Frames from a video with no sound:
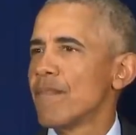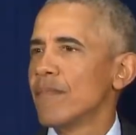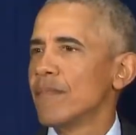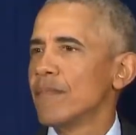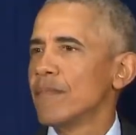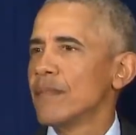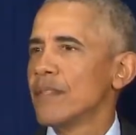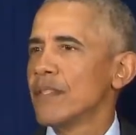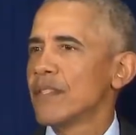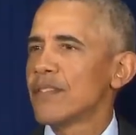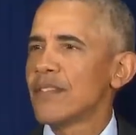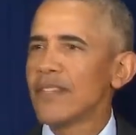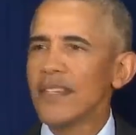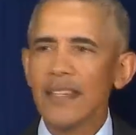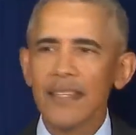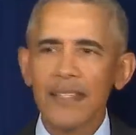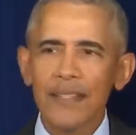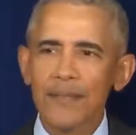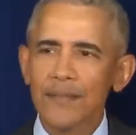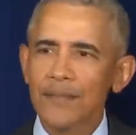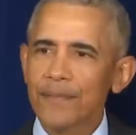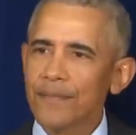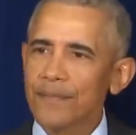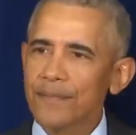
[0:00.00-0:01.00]
You see it
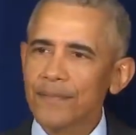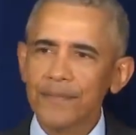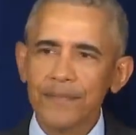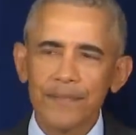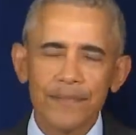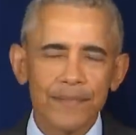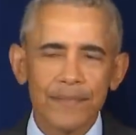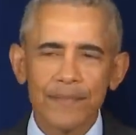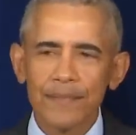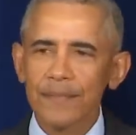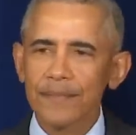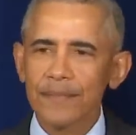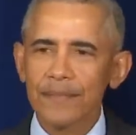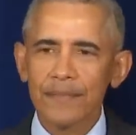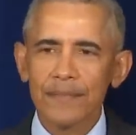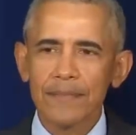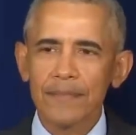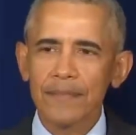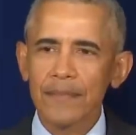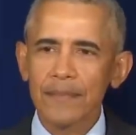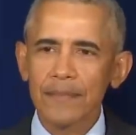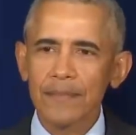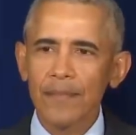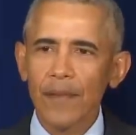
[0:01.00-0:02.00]

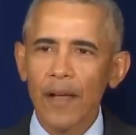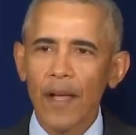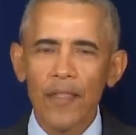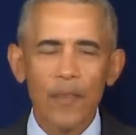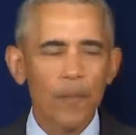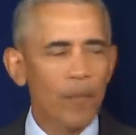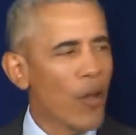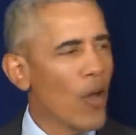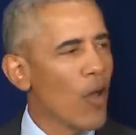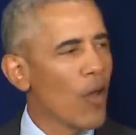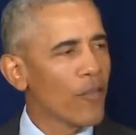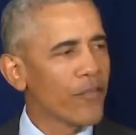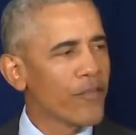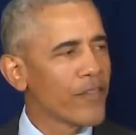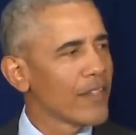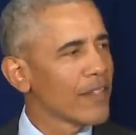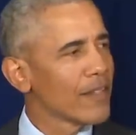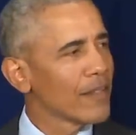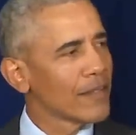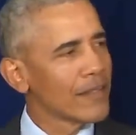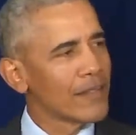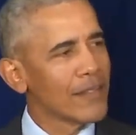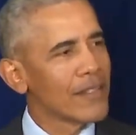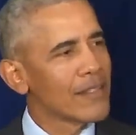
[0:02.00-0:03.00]
on the ball
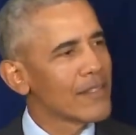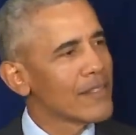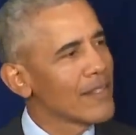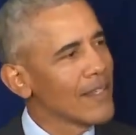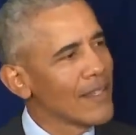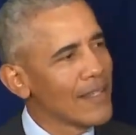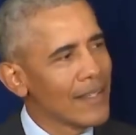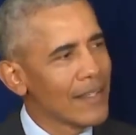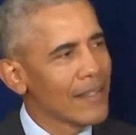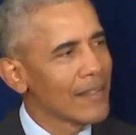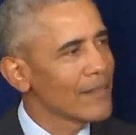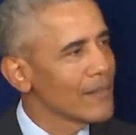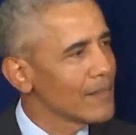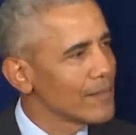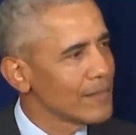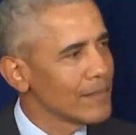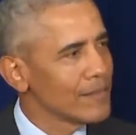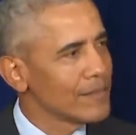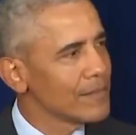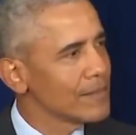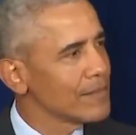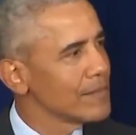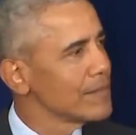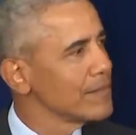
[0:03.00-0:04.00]
field. You see it
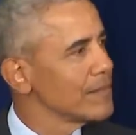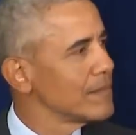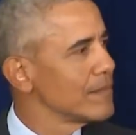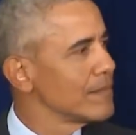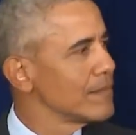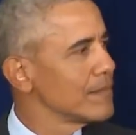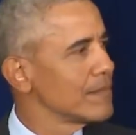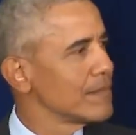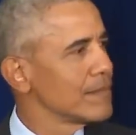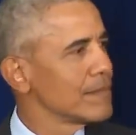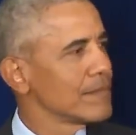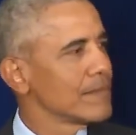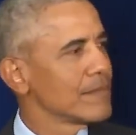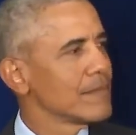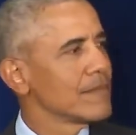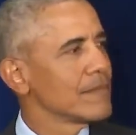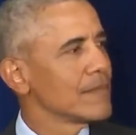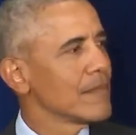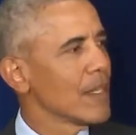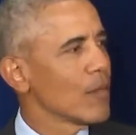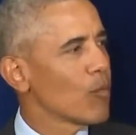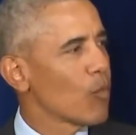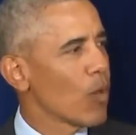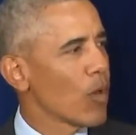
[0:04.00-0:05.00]

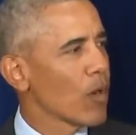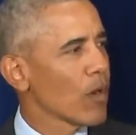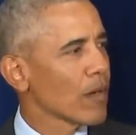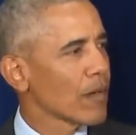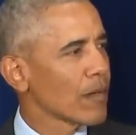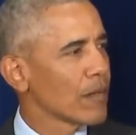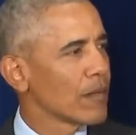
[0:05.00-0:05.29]
at work.